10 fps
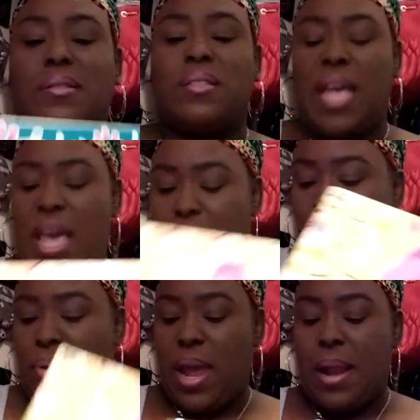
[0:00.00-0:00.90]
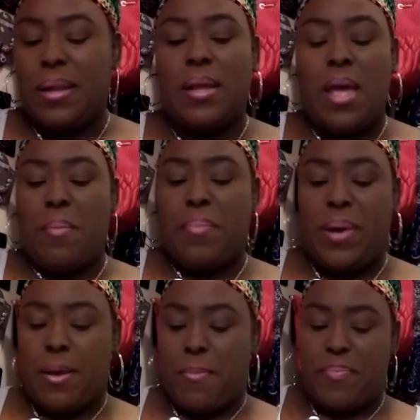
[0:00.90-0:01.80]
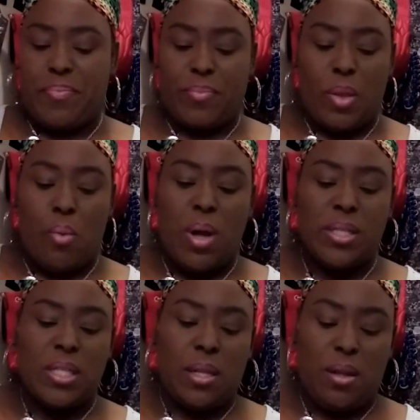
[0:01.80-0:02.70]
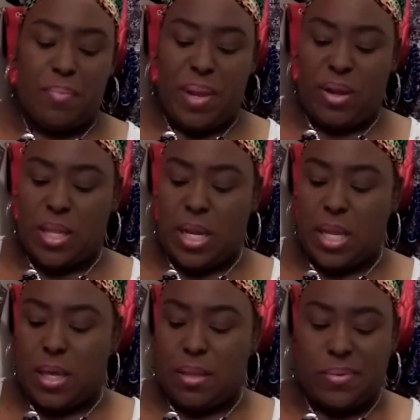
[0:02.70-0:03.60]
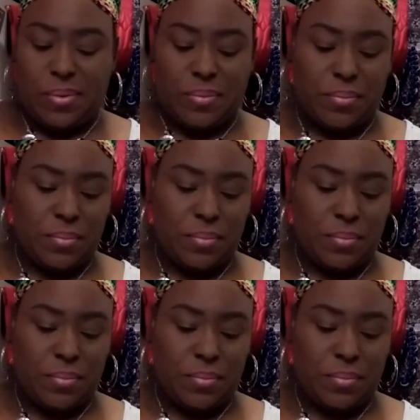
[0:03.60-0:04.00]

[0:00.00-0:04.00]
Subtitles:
Same print, but one's a little bigger than the other one.